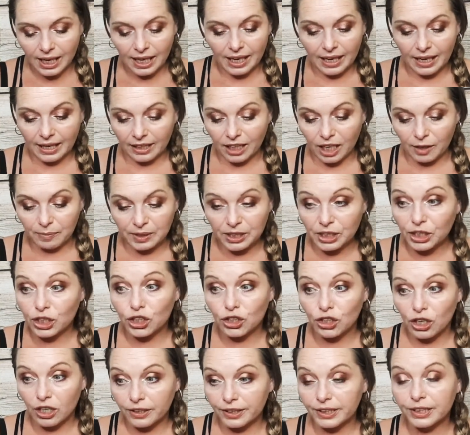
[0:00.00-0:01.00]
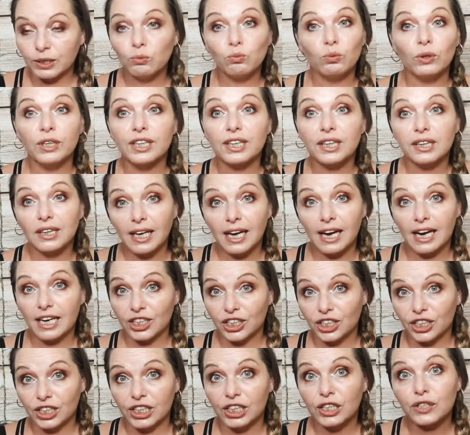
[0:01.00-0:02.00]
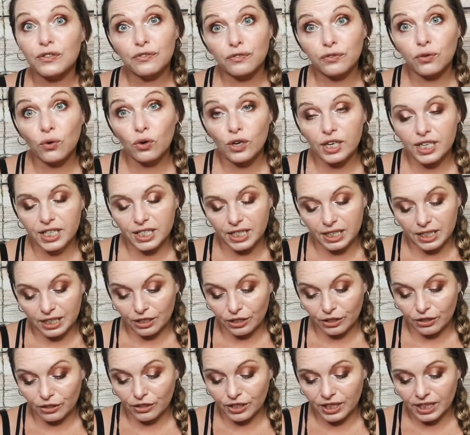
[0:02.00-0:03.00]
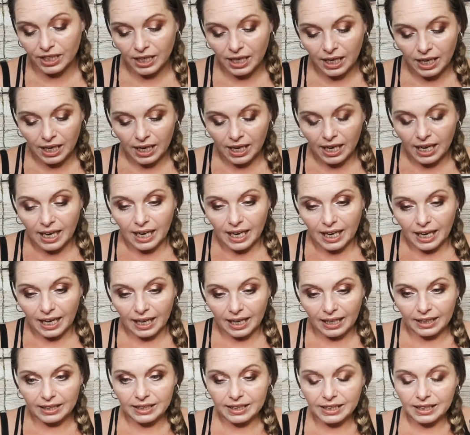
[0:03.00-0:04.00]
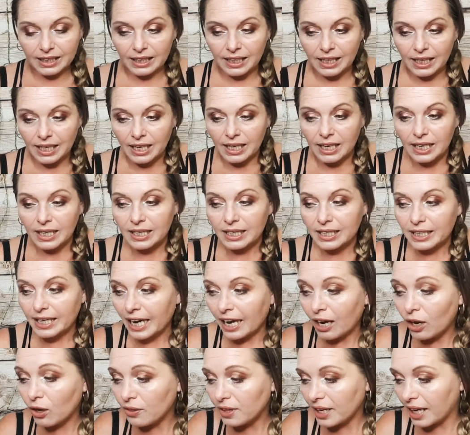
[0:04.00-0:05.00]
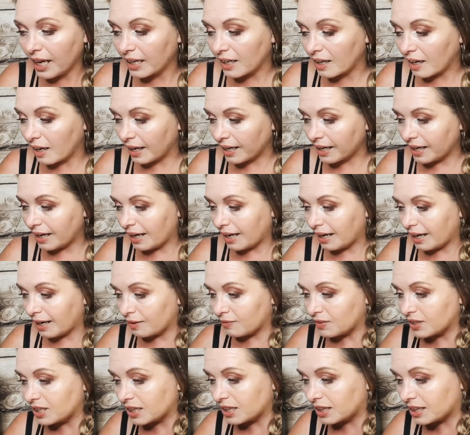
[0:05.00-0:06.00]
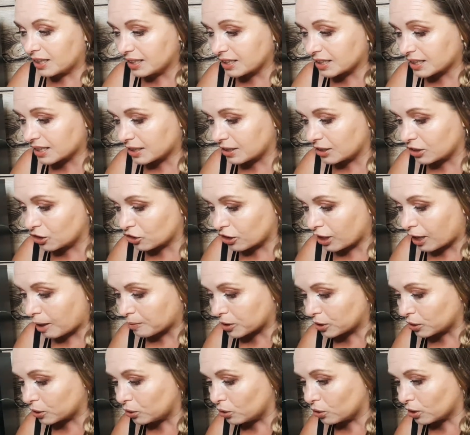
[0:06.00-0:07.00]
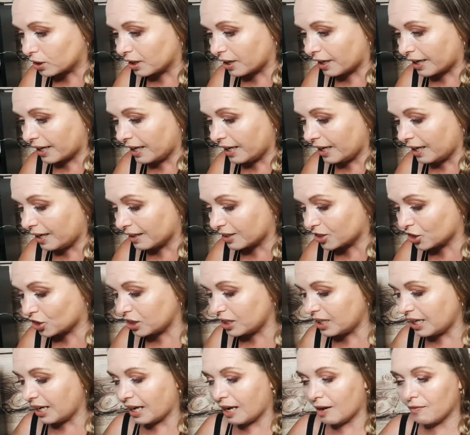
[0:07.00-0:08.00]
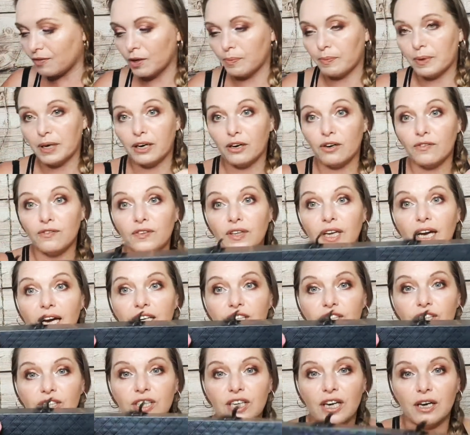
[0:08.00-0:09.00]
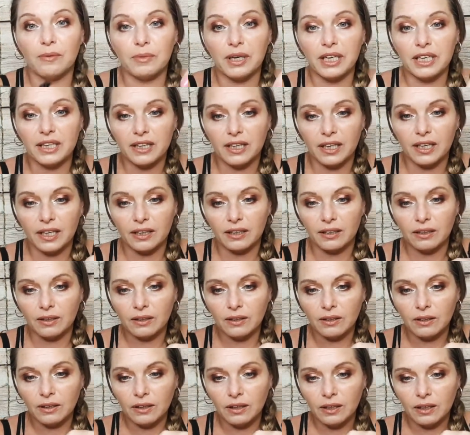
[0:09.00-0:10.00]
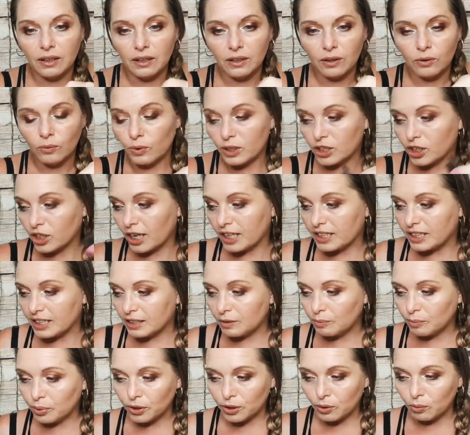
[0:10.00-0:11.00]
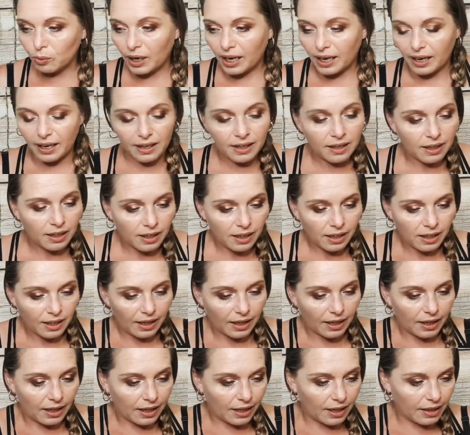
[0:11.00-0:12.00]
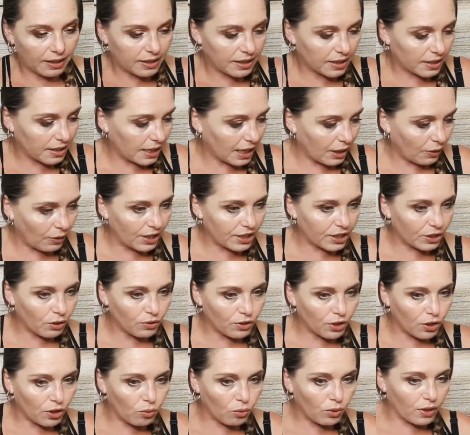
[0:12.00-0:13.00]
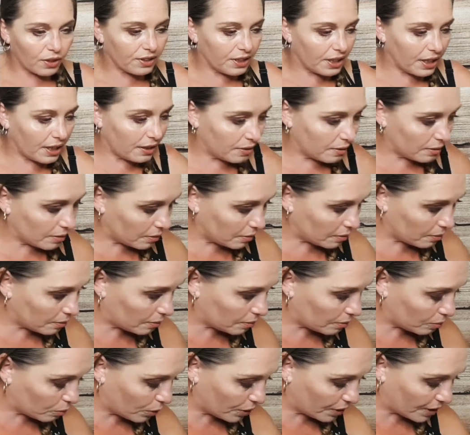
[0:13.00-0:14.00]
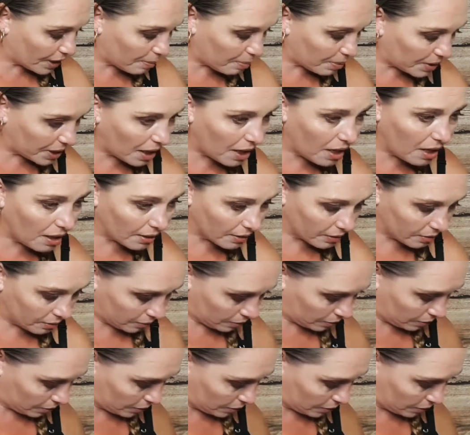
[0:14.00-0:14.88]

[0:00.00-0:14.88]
and I've been struggling with lashes for years. And now that I have this contraption, look, I actually have a pair of lashes on my thing, which I didn't put away, and now I don't know where they where they belong.